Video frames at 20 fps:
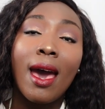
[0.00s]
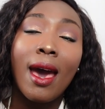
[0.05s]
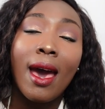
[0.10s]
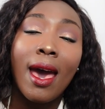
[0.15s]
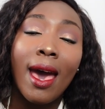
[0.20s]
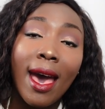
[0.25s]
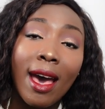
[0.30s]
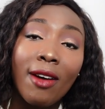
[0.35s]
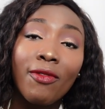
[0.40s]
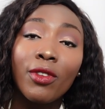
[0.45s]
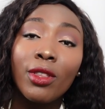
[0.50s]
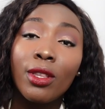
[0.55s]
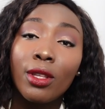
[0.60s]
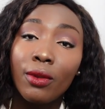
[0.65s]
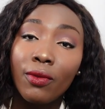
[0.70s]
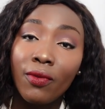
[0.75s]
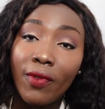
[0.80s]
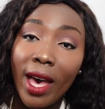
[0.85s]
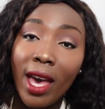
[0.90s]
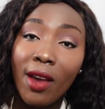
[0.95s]
have
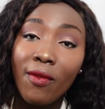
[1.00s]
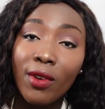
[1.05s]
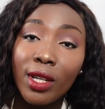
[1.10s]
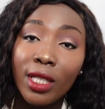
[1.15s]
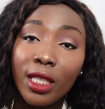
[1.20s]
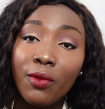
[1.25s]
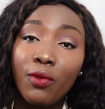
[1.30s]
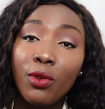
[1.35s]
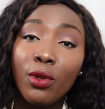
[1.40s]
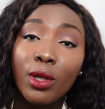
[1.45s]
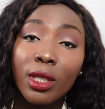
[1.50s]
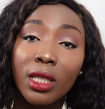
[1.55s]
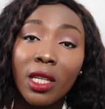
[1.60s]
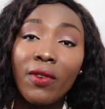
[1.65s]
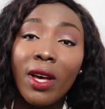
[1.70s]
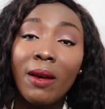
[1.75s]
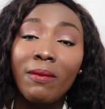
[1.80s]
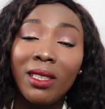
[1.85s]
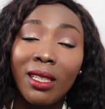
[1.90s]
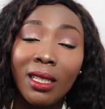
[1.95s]
the virus, if you
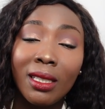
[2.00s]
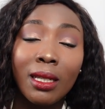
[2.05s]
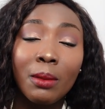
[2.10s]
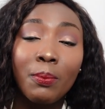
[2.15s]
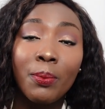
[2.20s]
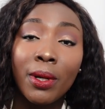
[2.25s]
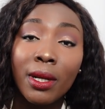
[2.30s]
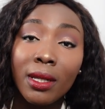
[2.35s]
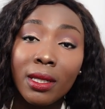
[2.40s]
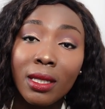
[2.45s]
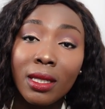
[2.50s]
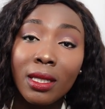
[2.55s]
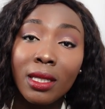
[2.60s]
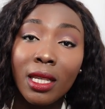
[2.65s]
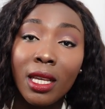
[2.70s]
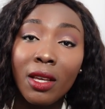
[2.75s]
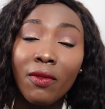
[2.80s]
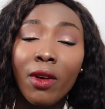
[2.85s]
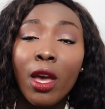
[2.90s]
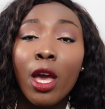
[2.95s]
yourself have tested
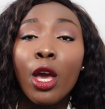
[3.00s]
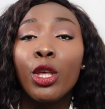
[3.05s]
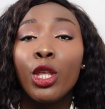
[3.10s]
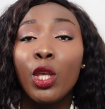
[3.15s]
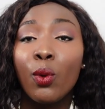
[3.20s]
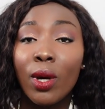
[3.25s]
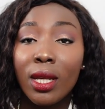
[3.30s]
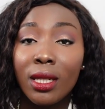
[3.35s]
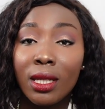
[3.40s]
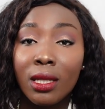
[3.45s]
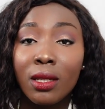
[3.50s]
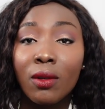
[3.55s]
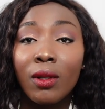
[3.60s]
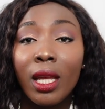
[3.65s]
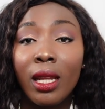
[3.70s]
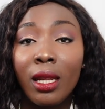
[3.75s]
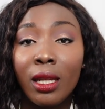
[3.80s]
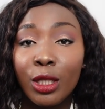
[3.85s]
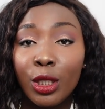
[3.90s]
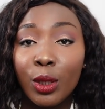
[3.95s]
positive, you are
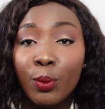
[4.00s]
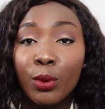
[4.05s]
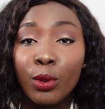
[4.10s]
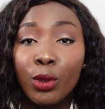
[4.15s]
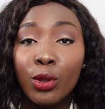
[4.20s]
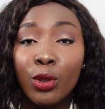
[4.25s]
still eligible.